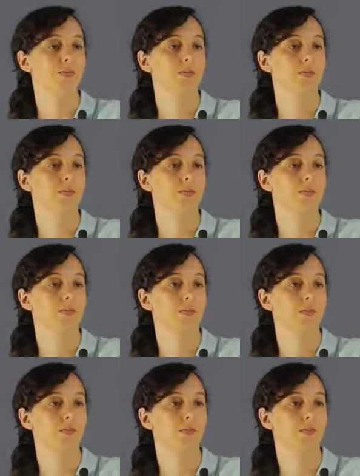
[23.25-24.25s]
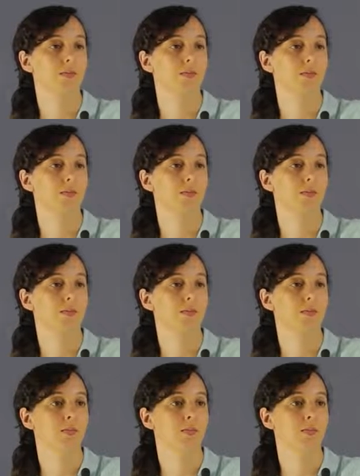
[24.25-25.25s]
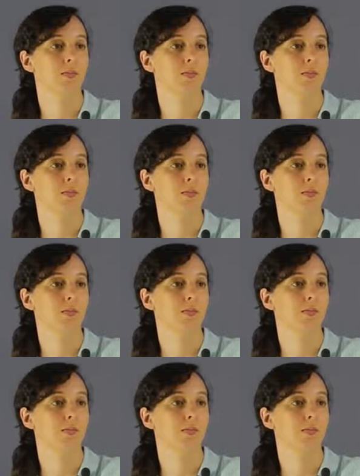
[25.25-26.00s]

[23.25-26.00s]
[no speech]